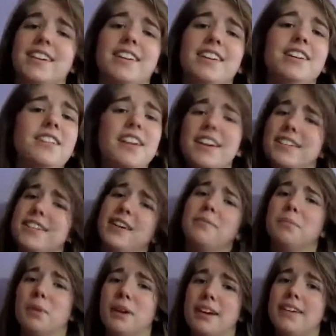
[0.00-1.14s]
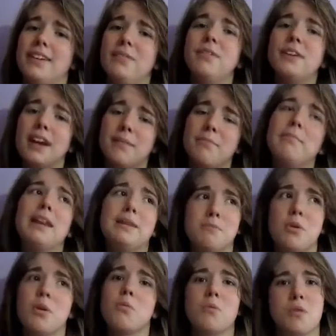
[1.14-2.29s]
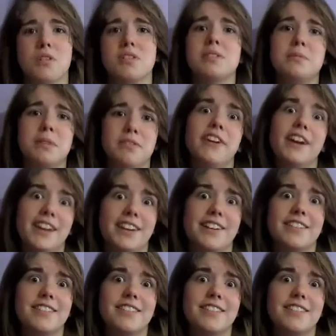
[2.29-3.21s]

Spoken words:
You're not done, boy. We got many more wars to be fighting.